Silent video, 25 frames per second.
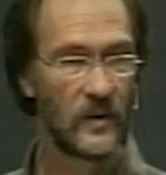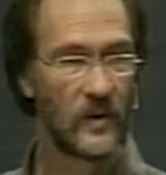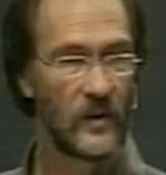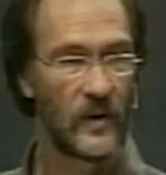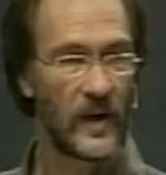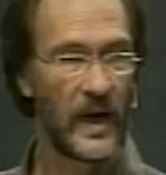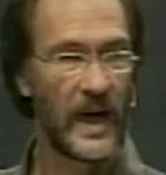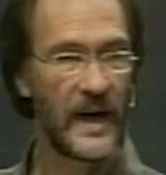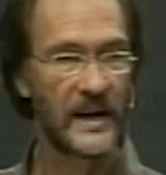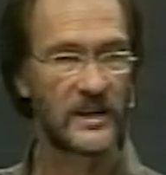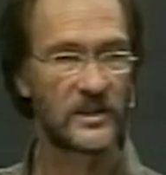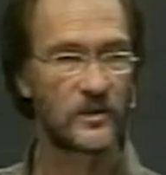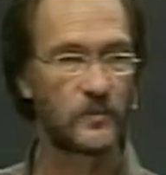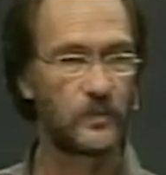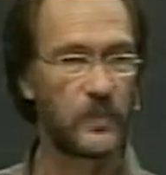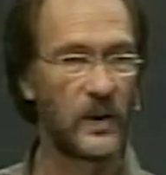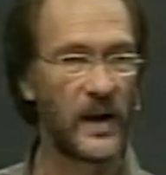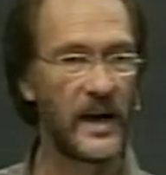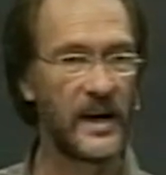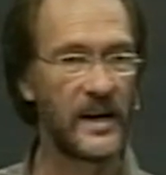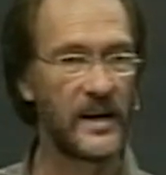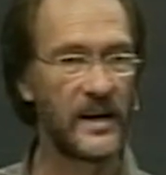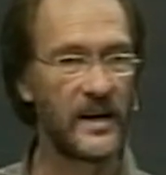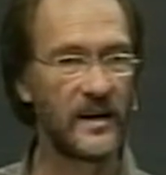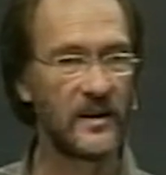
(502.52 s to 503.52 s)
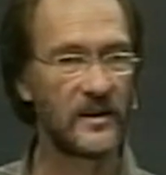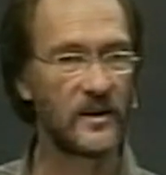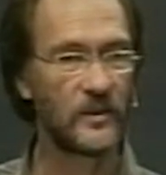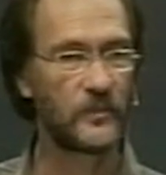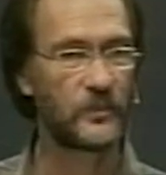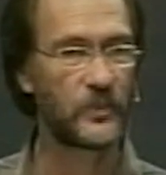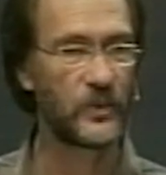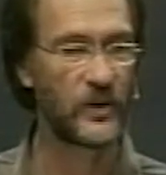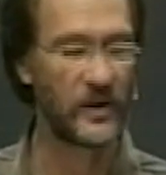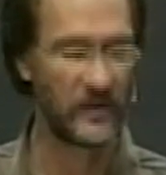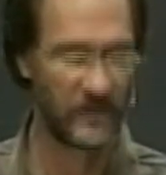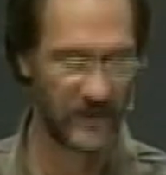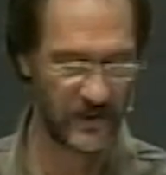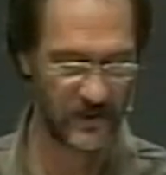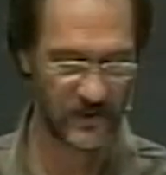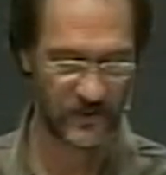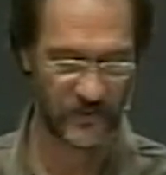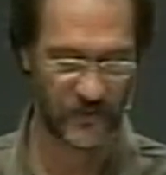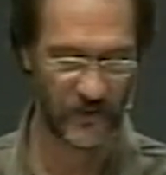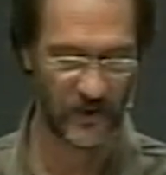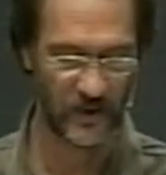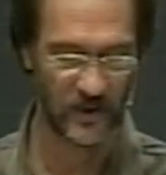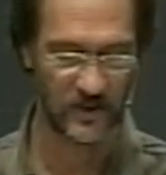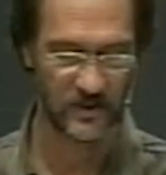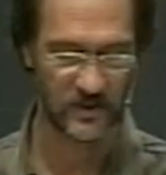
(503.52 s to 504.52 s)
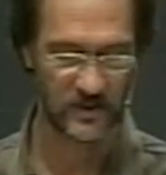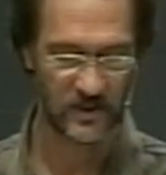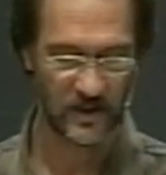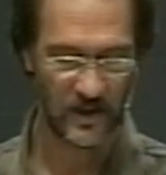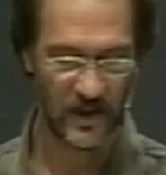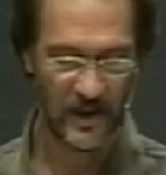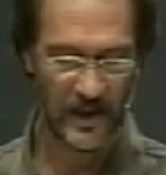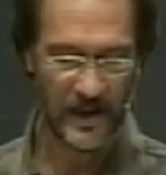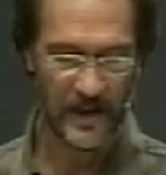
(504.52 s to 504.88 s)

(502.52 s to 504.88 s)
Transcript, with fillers: explaining the previous verse?